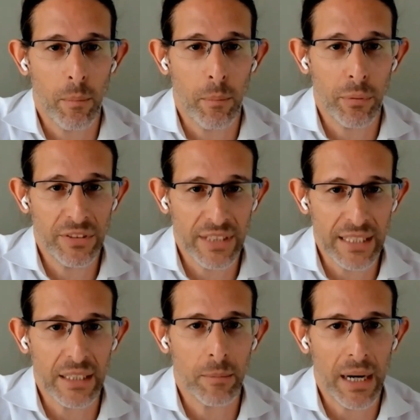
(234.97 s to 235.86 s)

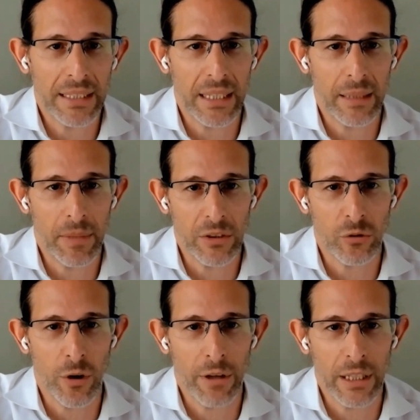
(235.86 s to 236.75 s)
presented by the
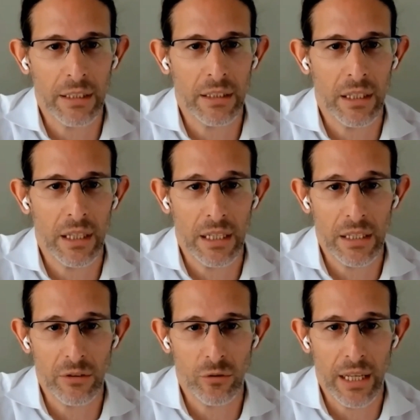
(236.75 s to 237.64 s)
Ministry of Health in
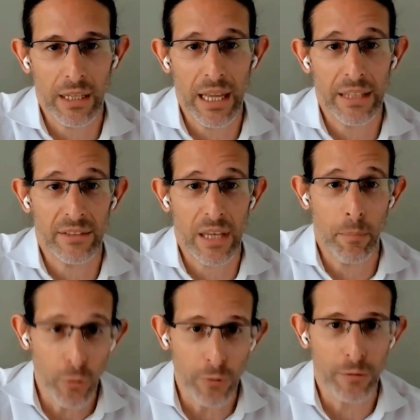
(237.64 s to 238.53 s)
Israel as
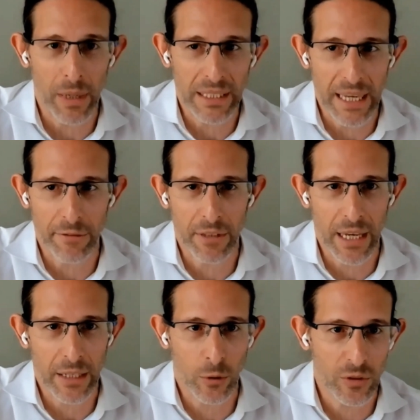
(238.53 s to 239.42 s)
approved by the
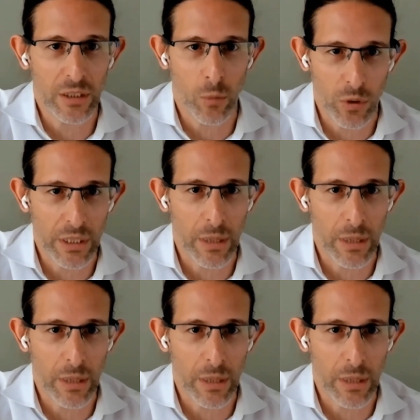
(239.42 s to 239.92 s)
FDA, using the word